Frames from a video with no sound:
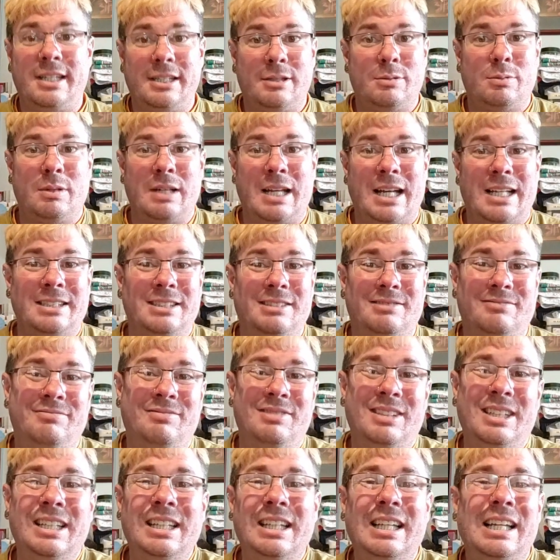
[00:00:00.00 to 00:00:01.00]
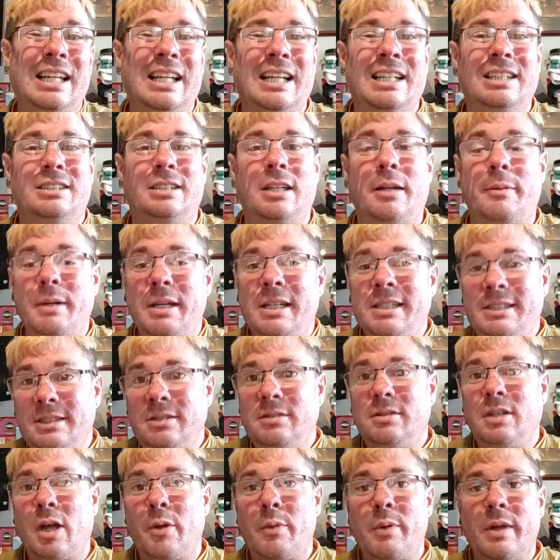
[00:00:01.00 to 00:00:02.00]
This one hasn't really lasted. I mean, it's
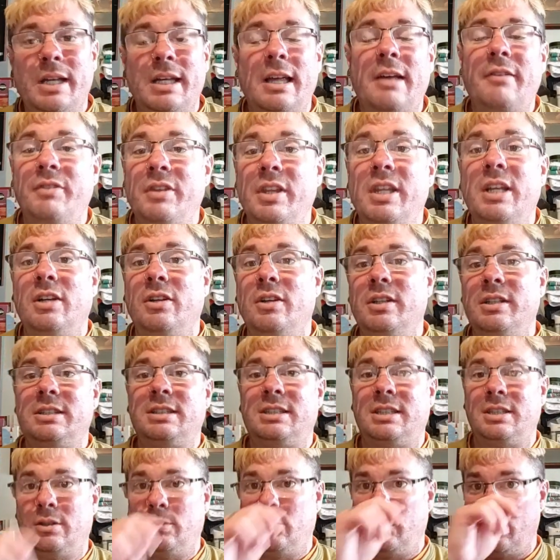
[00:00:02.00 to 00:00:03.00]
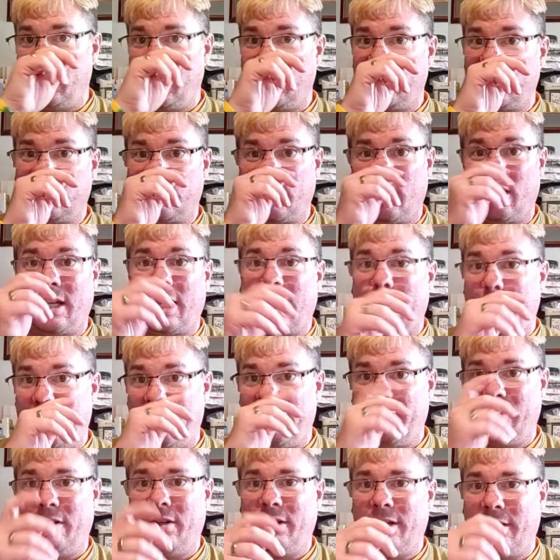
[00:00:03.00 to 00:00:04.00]
still going, everything on it still works, don't get
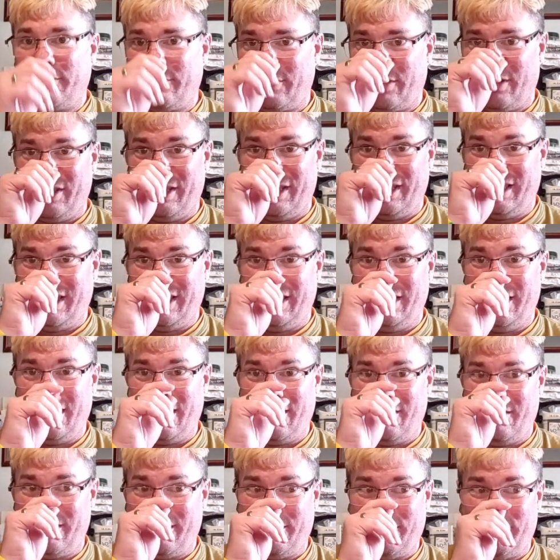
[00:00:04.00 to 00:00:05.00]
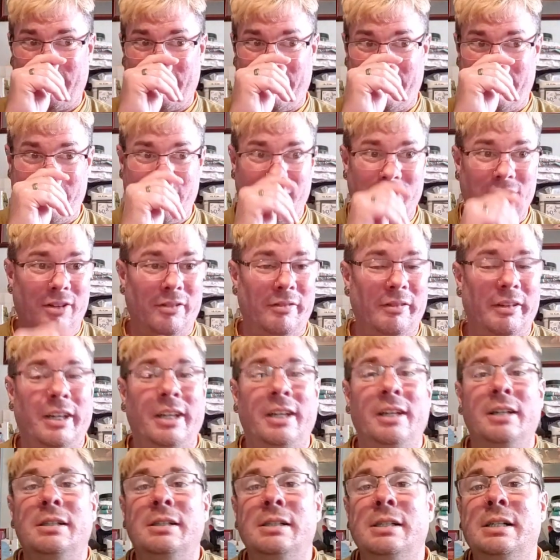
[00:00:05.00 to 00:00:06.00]
me wrong. I've got an itchy nose, I'm very
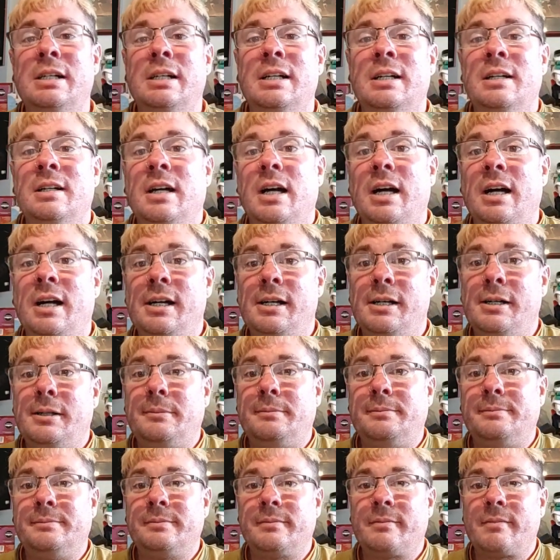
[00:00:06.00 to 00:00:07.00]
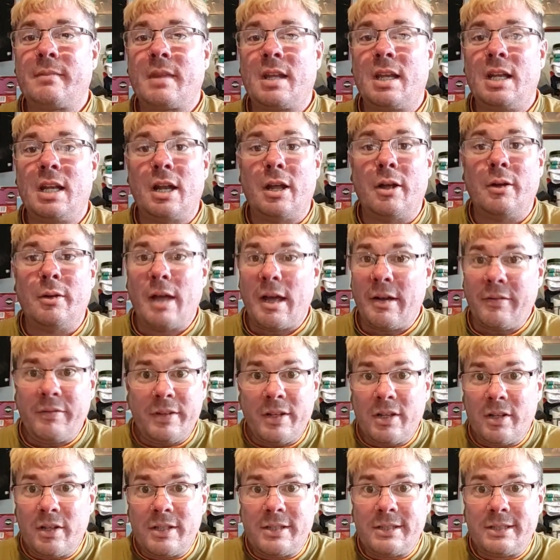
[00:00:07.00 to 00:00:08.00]
sorry.
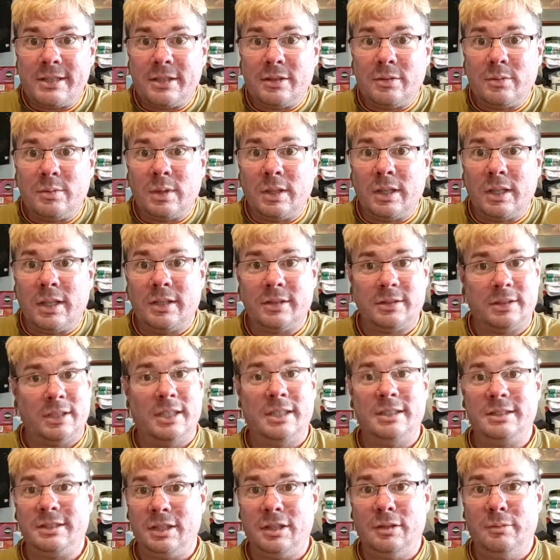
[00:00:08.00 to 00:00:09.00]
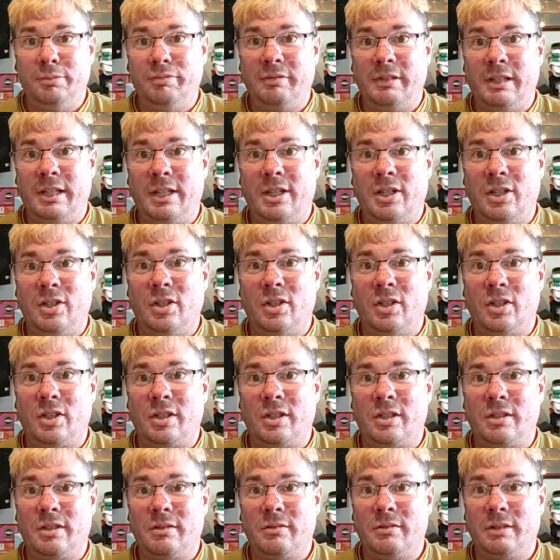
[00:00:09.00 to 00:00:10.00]
Everything on it still works, and it's still pretty good,
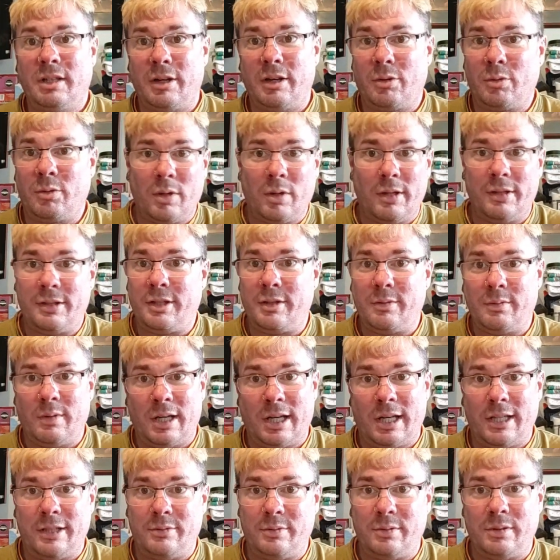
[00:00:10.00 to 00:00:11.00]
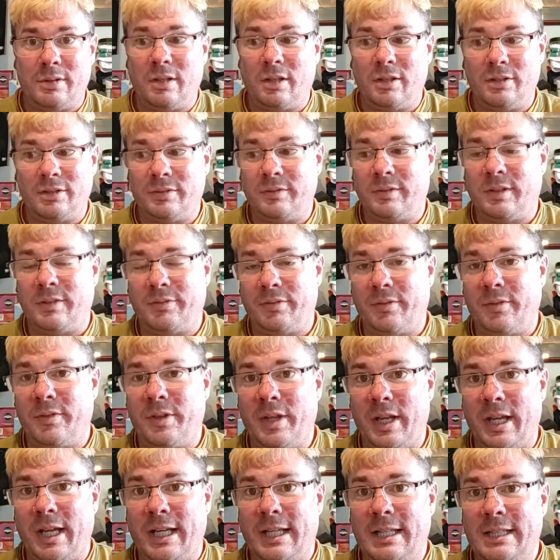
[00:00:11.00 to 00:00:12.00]
quality-wise, with lots of
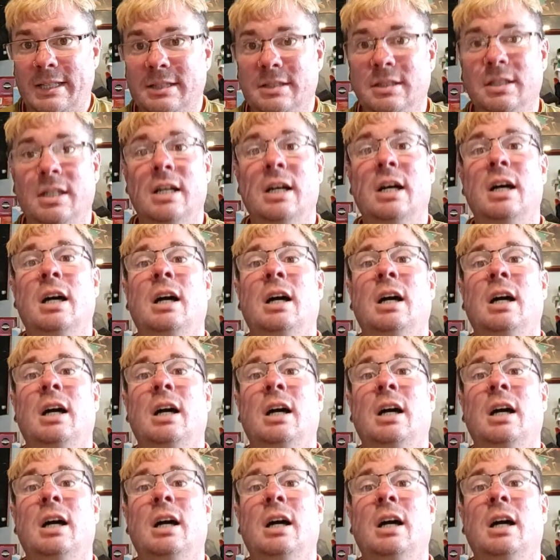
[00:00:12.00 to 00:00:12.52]
different things.